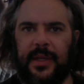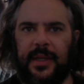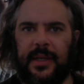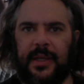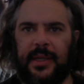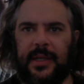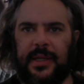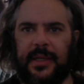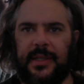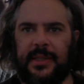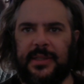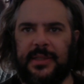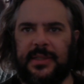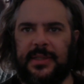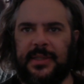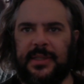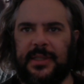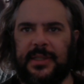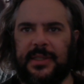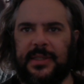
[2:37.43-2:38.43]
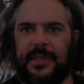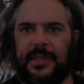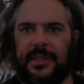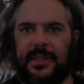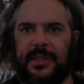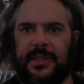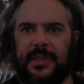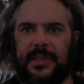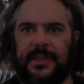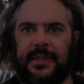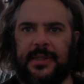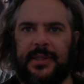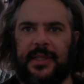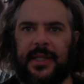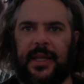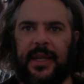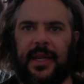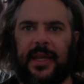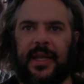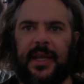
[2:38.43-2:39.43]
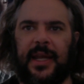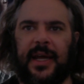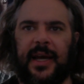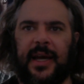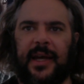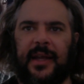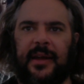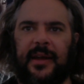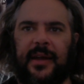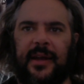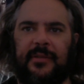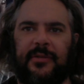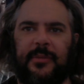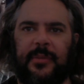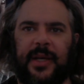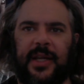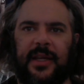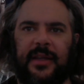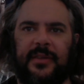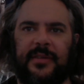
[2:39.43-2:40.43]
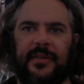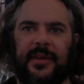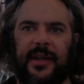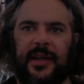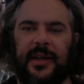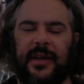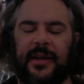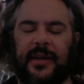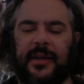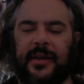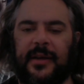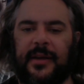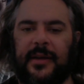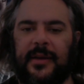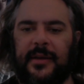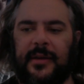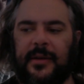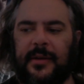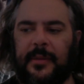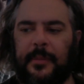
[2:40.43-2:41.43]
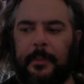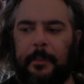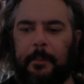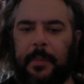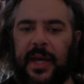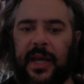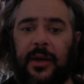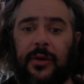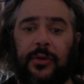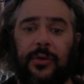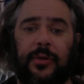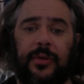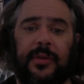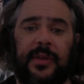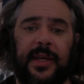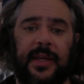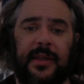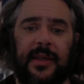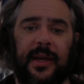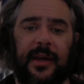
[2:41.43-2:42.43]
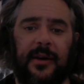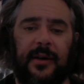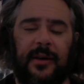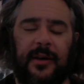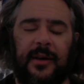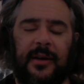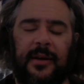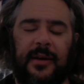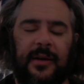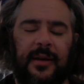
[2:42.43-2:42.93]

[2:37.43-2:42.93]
is not everybody's gonna be who you think they are.